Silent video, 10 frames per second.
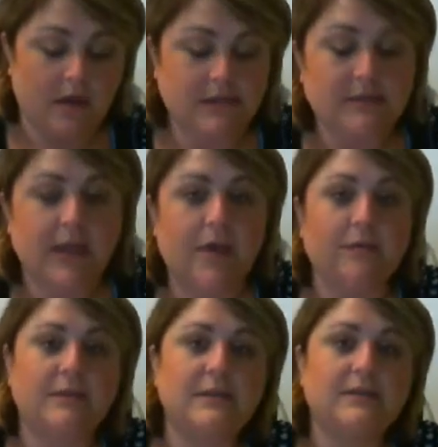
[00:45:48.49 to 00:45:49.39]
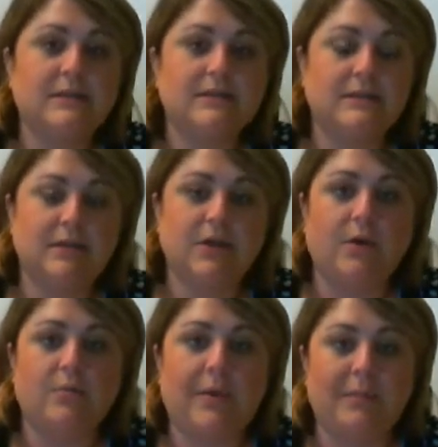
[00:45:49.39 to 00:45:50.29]
So this is,
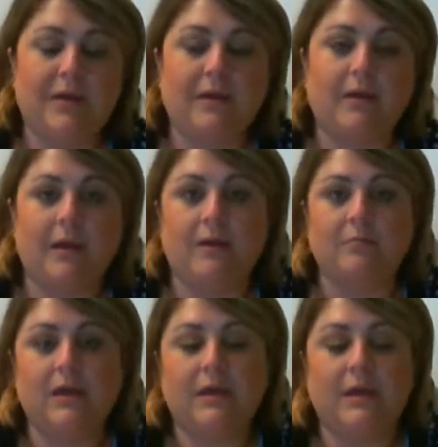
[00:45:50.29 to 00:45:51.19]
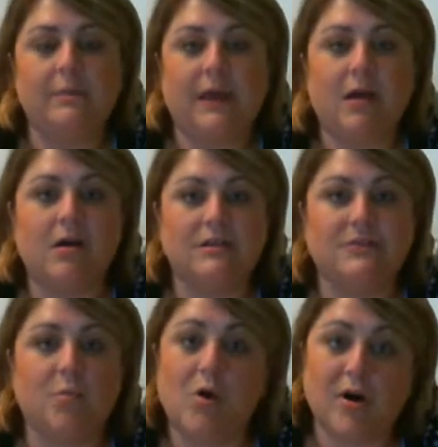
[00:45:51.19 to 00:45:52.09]
maybe it can be caused
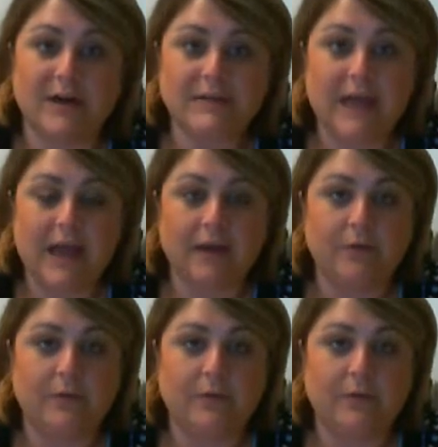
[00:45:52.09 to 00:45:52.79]
from a heart attack.